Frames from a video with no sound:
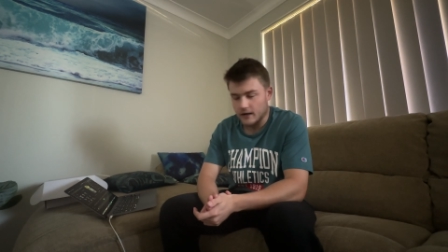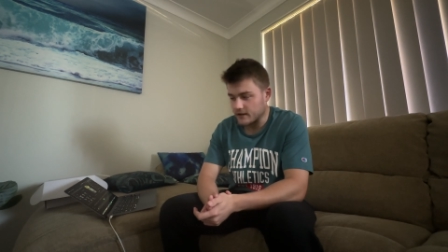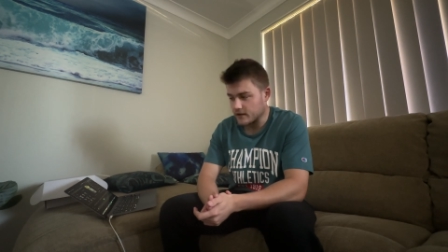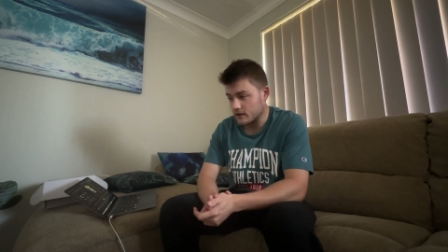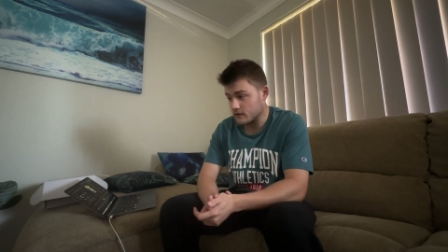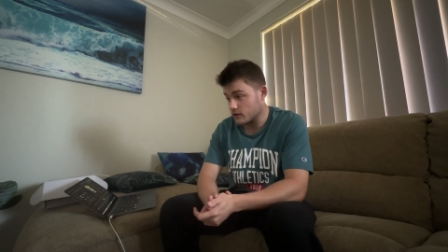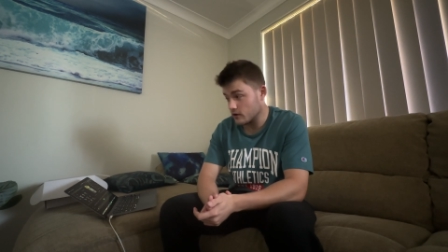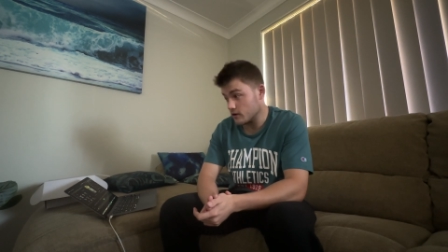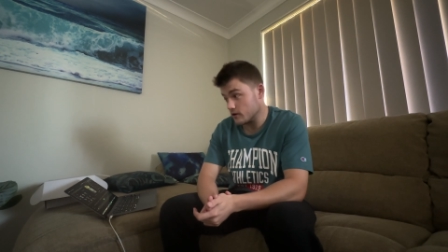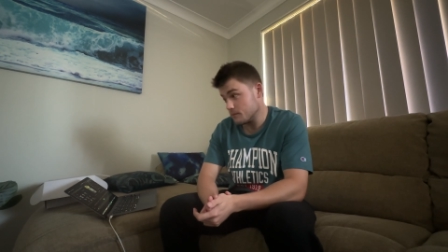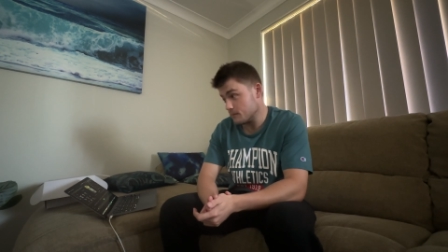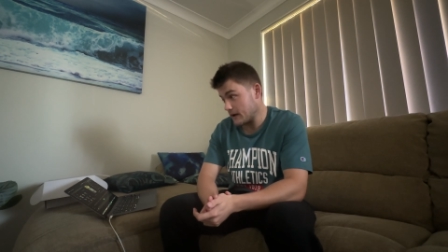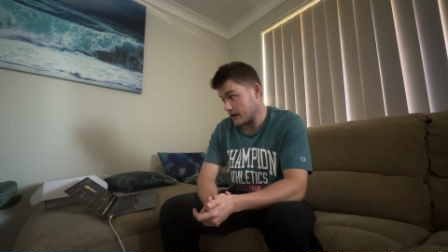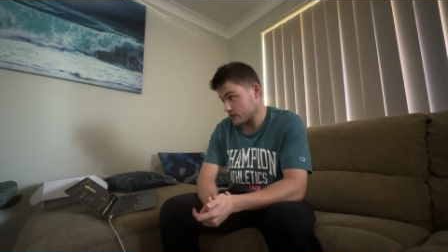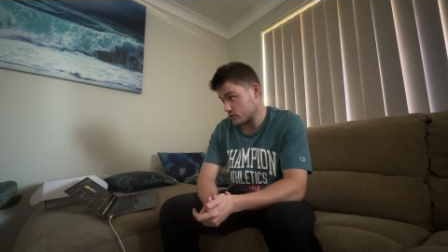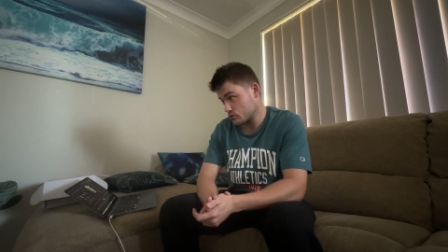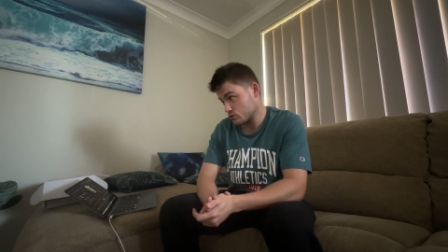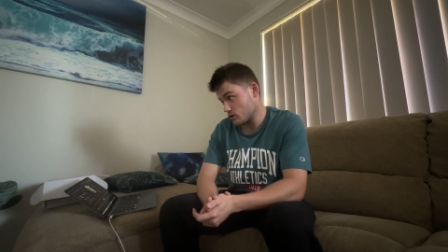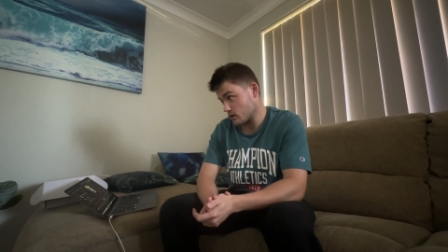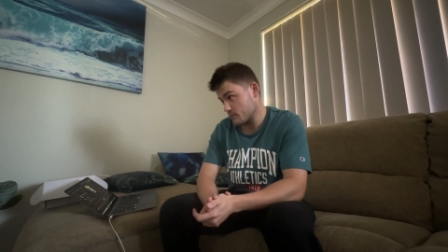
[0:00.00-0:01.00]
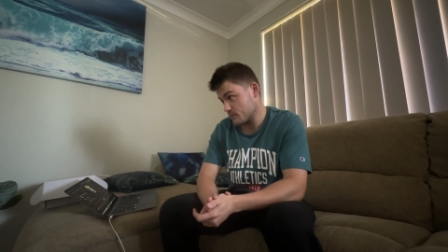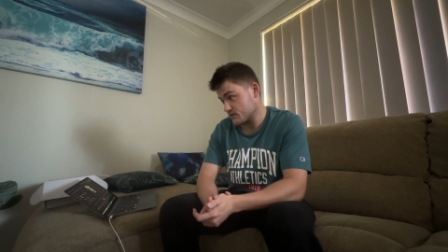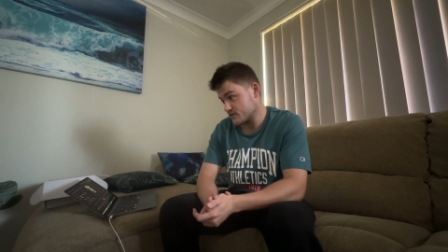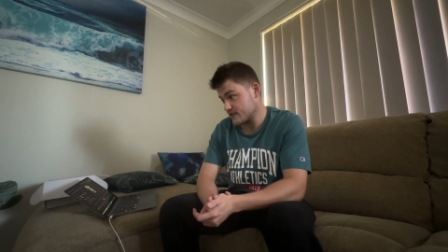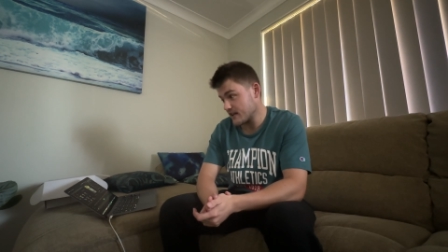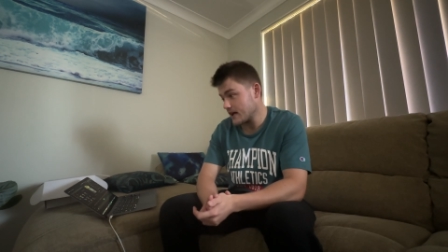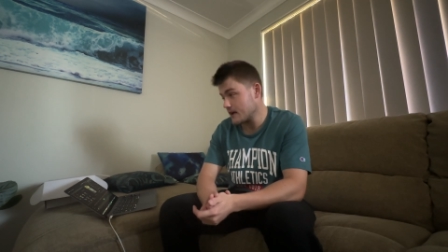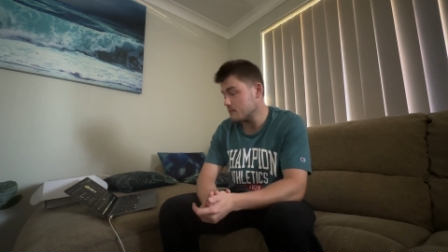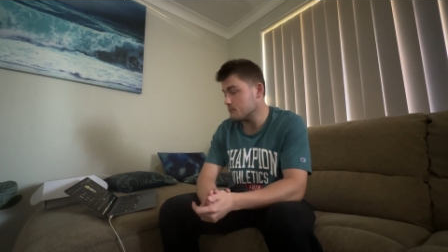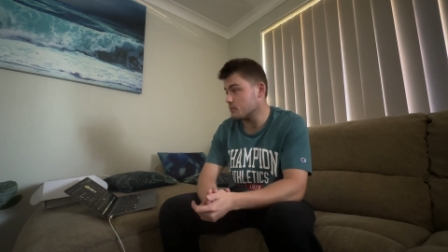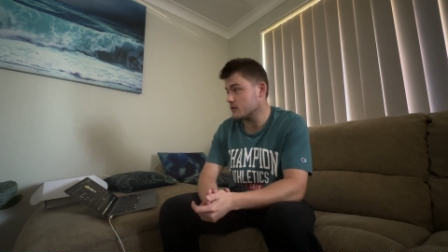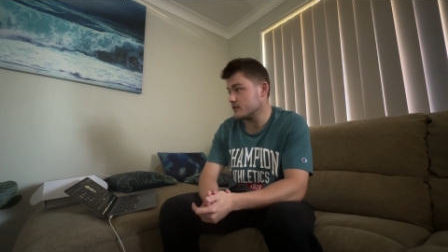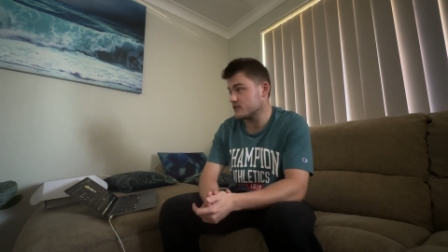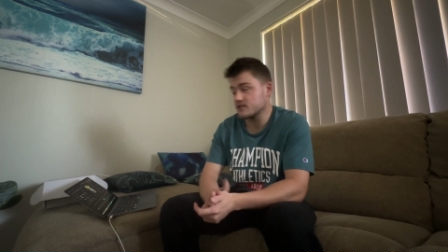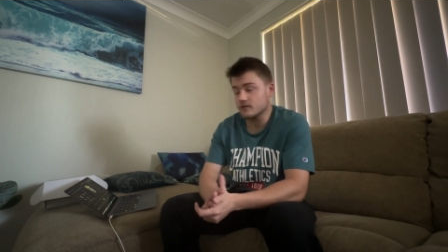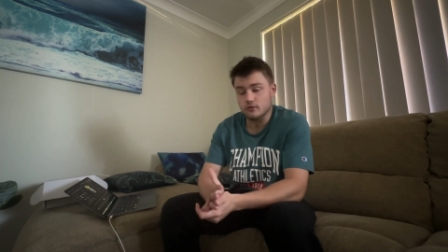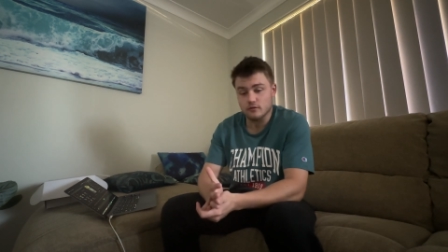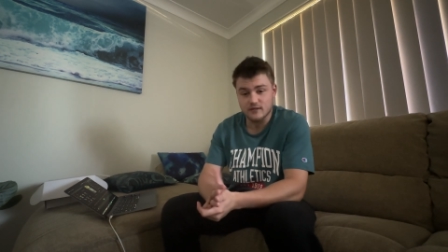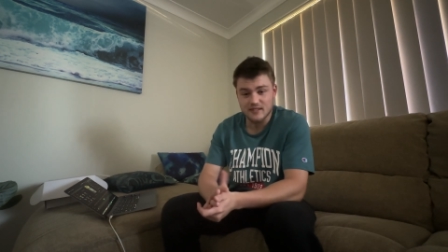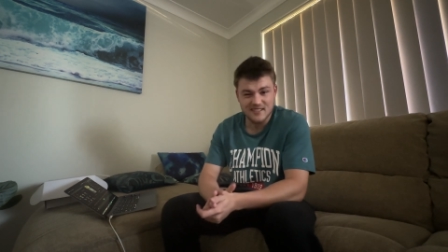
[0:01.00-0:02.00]
I don't know the actual tripod's name, but it's
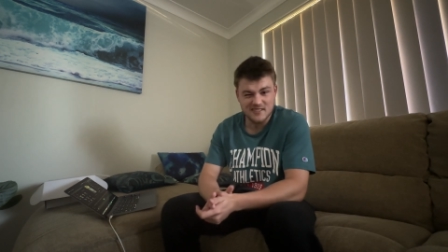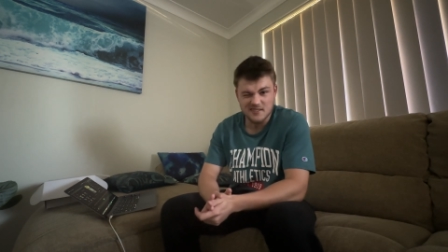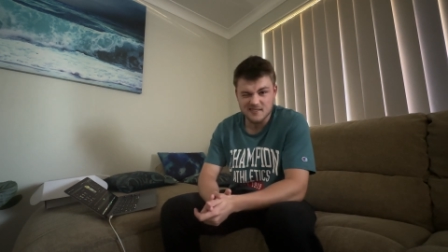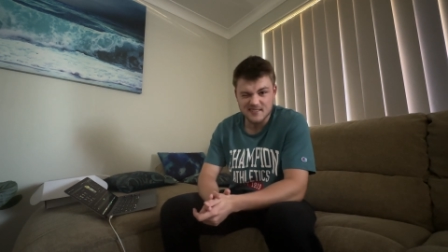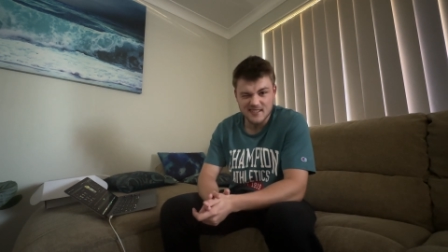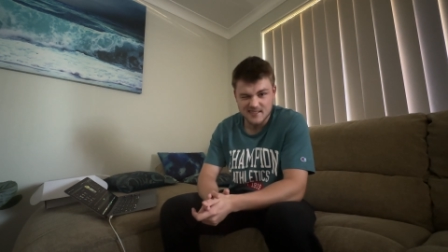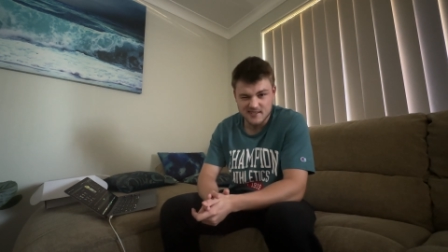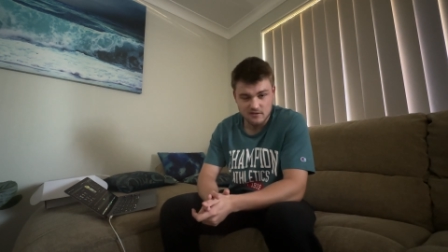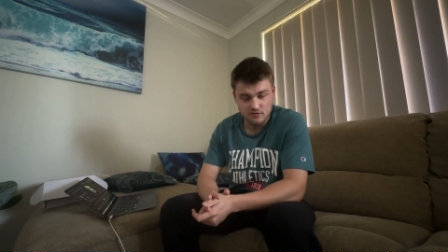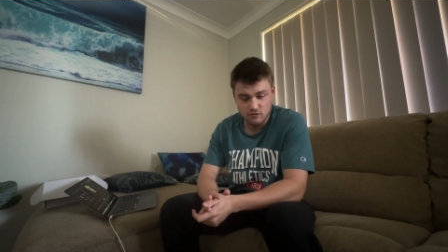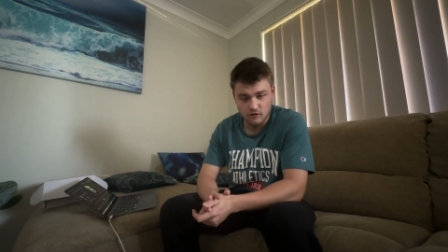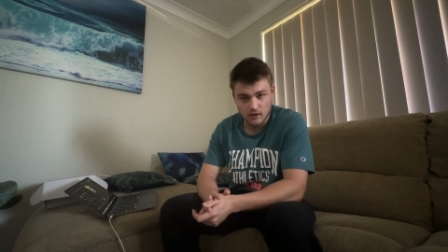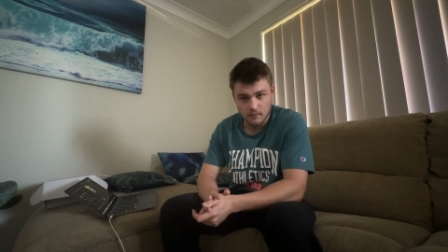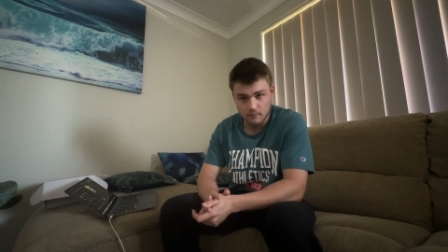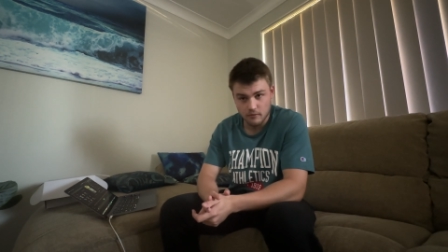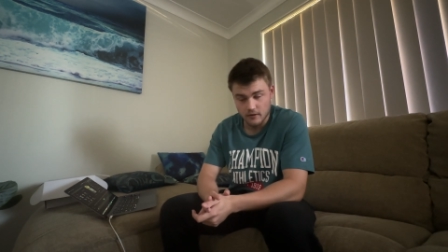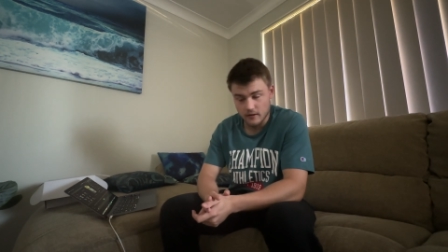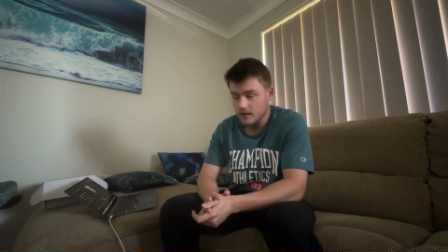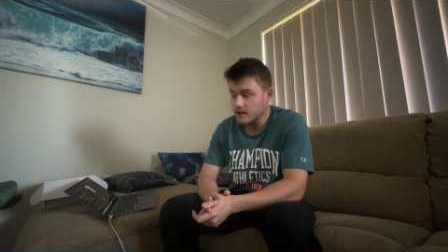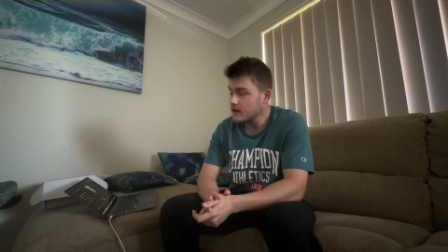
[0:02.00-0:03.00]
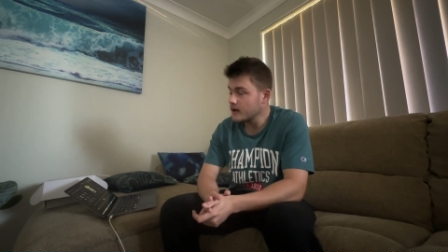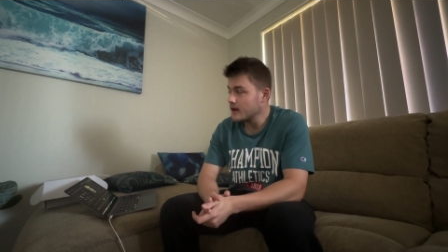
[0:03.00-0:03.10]
a good, it's a decent tripod.